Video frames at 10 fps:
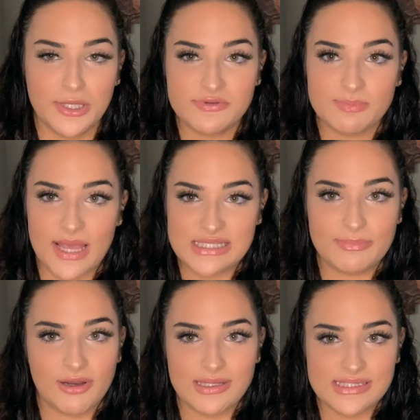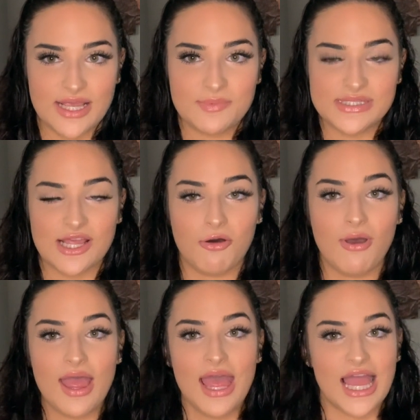lifts my spirits up, so
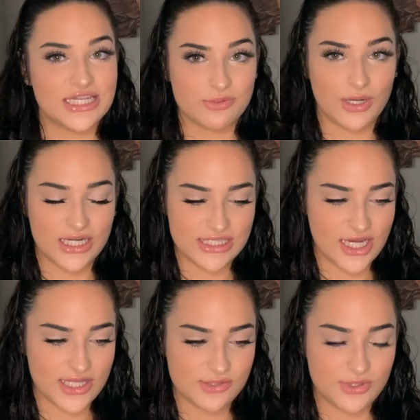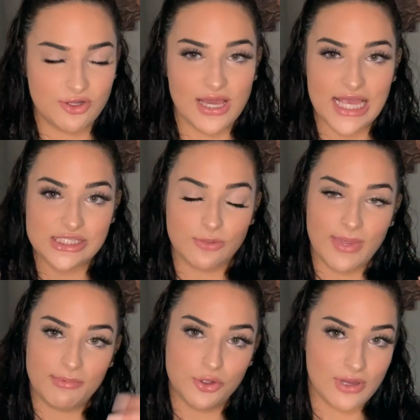I just wanted to share this with you guys so
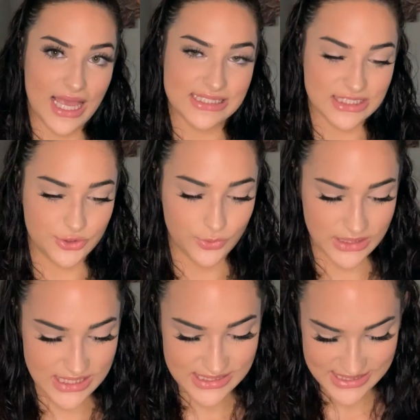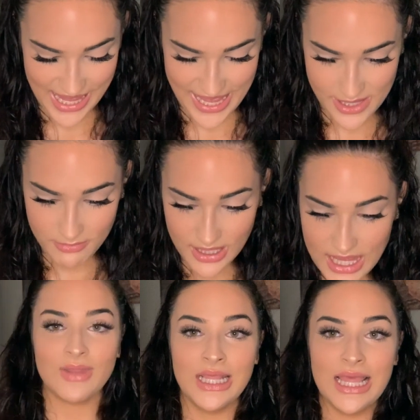maybe you guys could do the same.
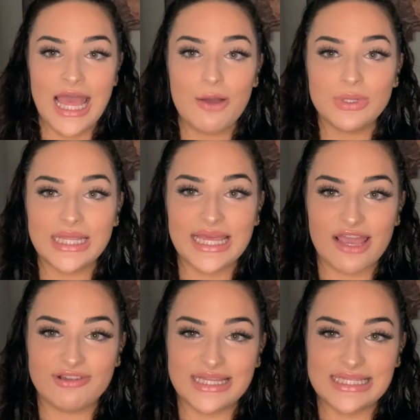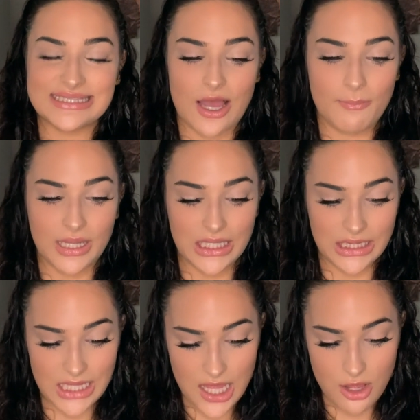I will link everything down
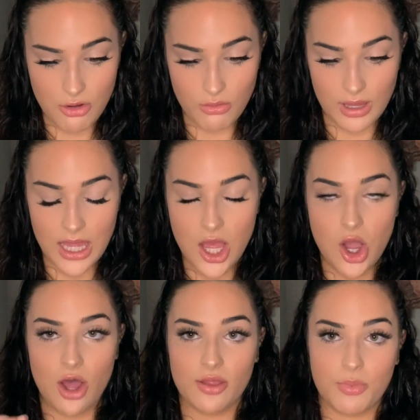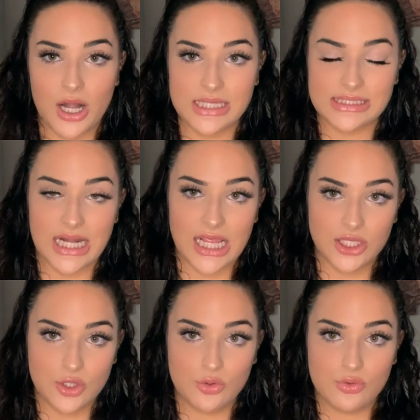below, all the products that I
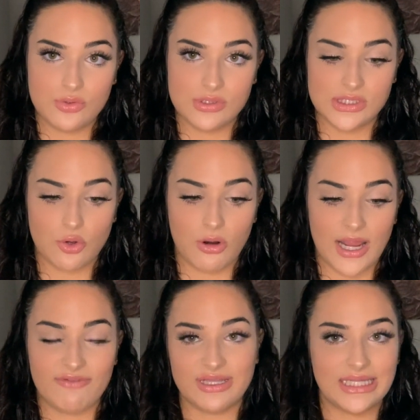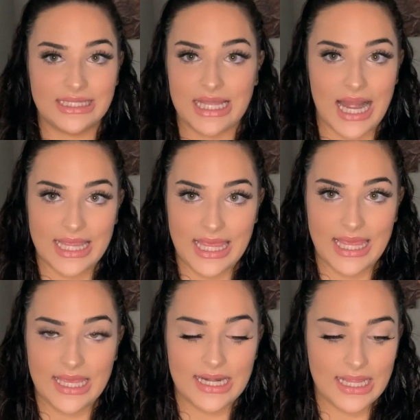used, or everything that I
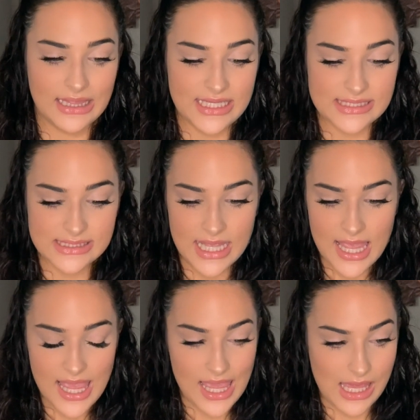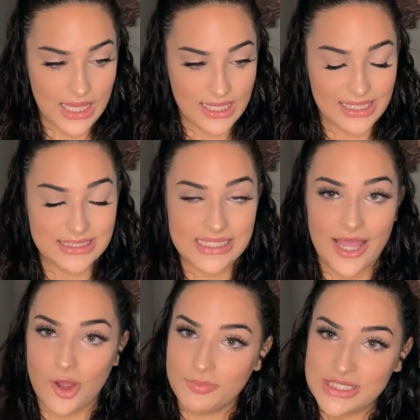can at least. And I
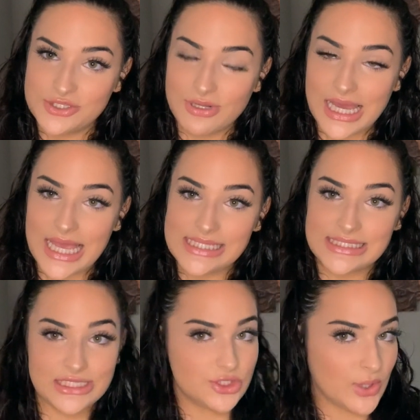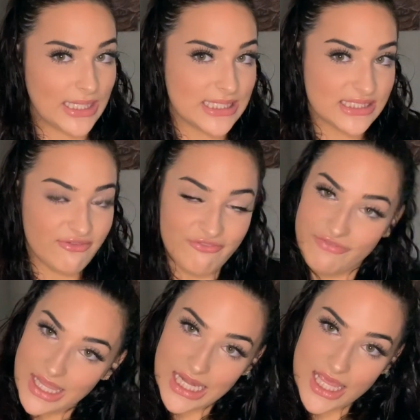hope that you guys enjoy this
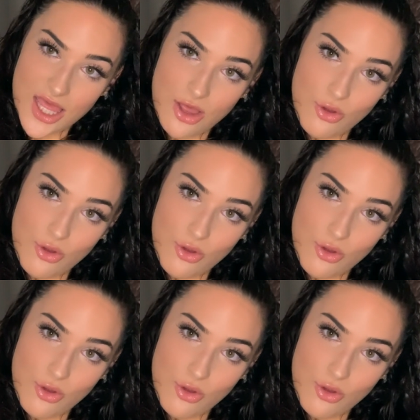video.